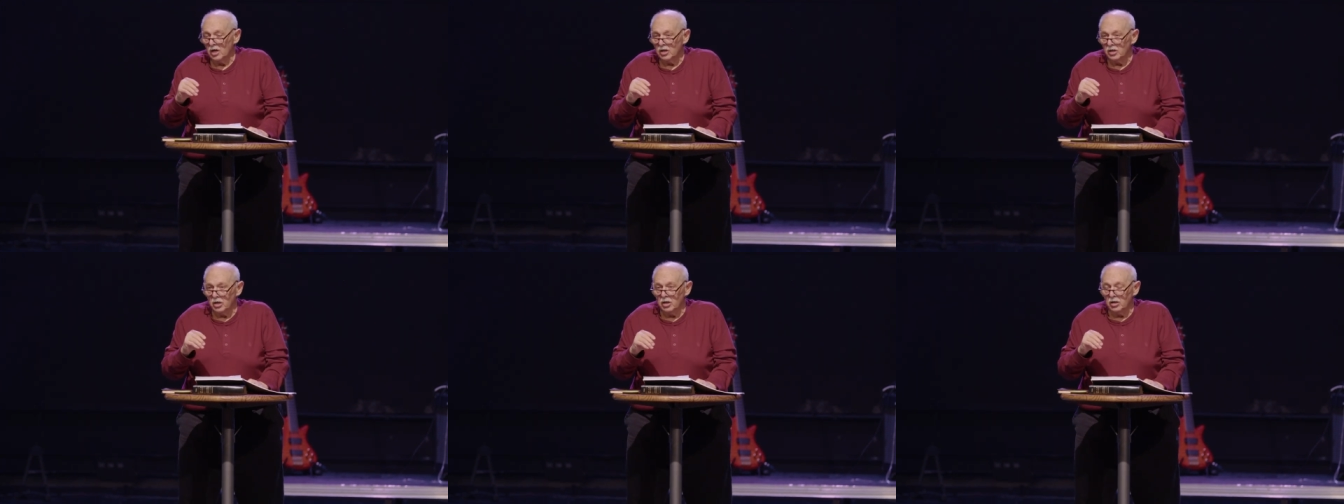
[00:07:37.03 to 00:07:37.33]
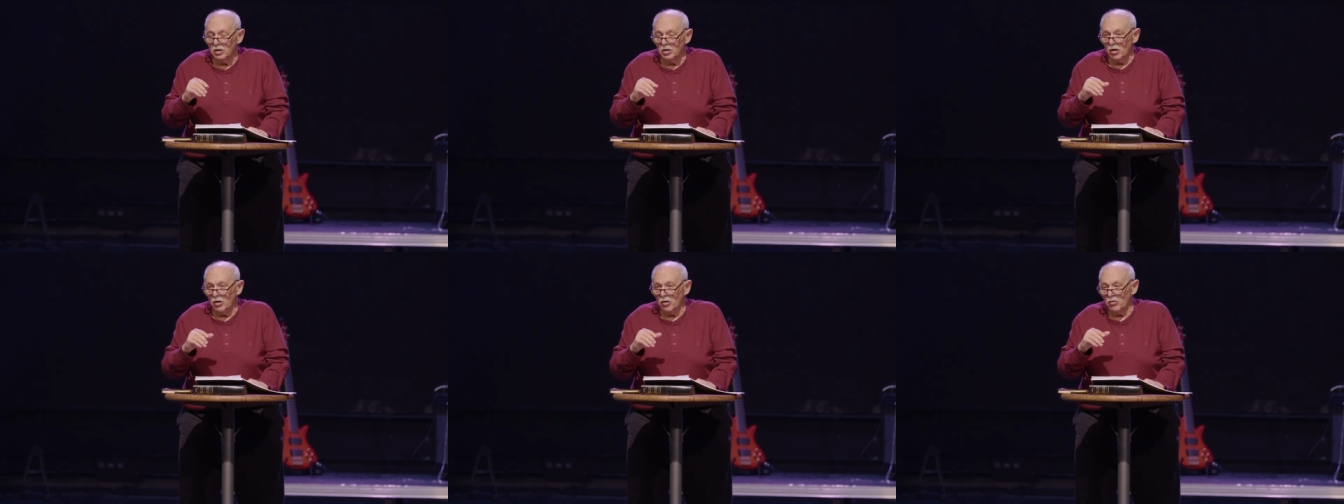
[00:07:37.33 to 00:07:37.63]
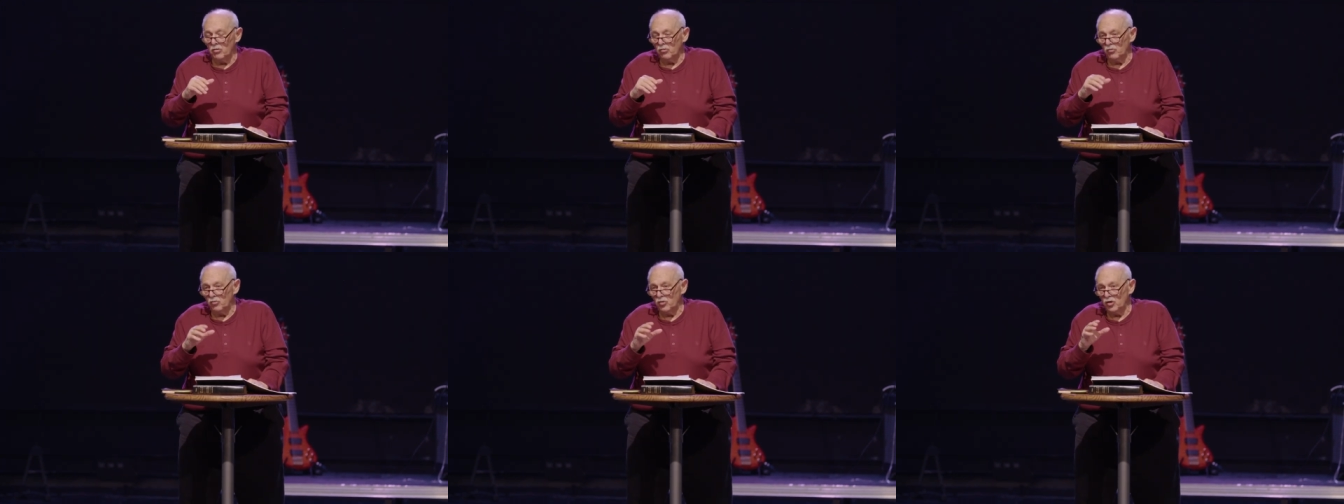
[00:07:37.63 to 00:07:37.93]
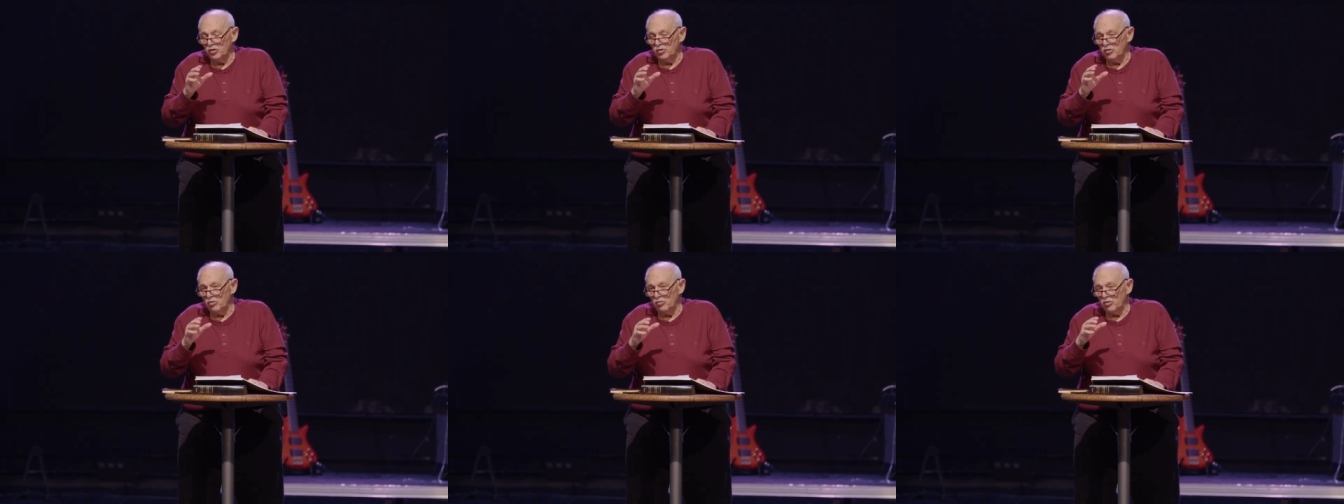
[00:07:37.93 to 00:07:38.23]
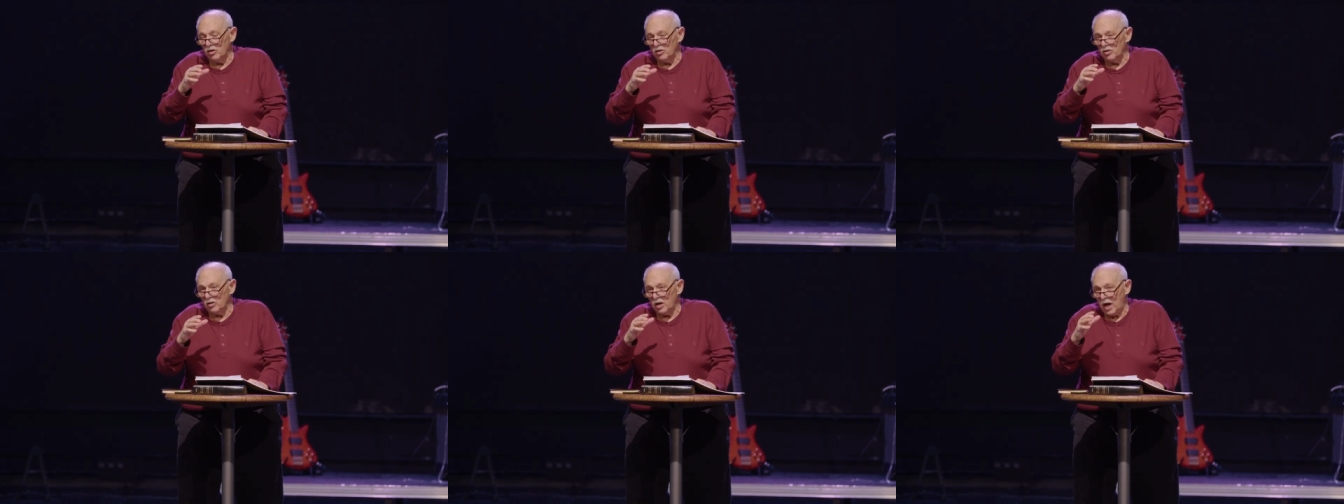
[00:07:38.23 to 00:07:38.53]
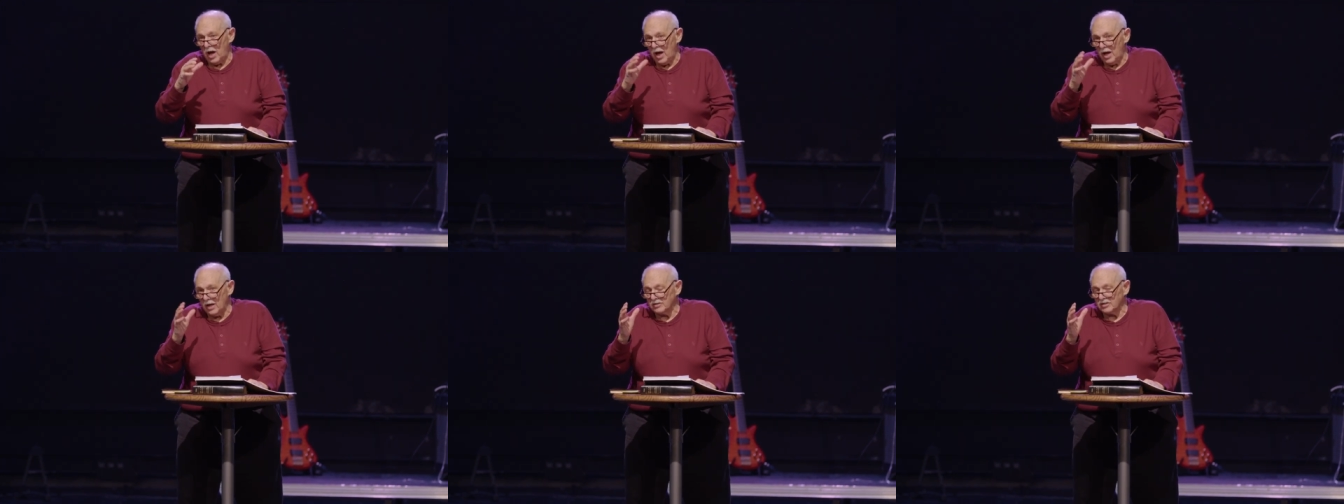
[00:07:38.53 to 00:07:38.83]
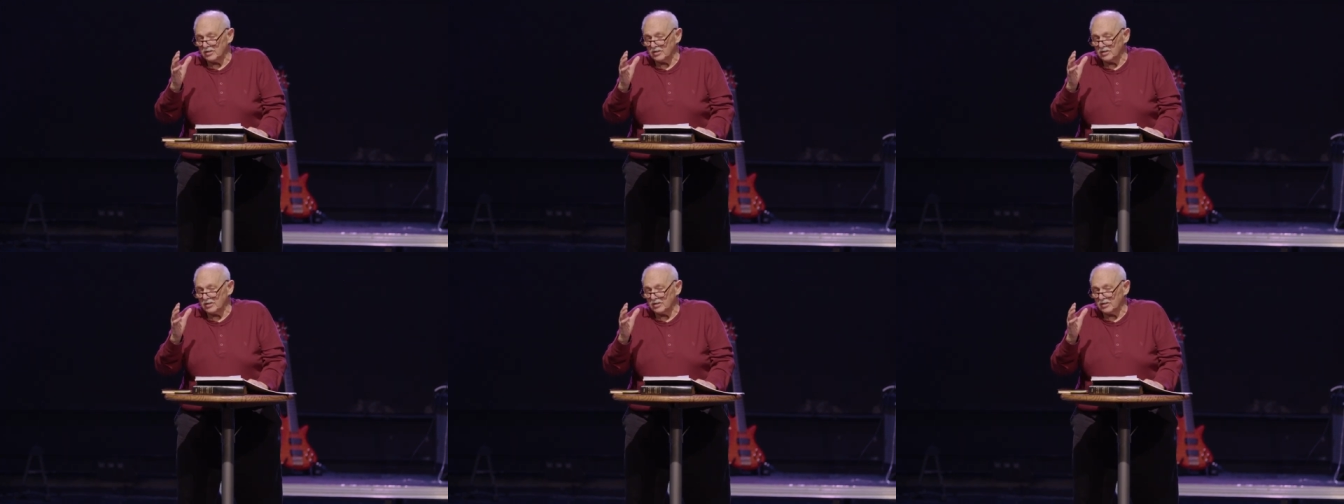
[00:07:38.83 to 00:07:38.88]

You know, when you add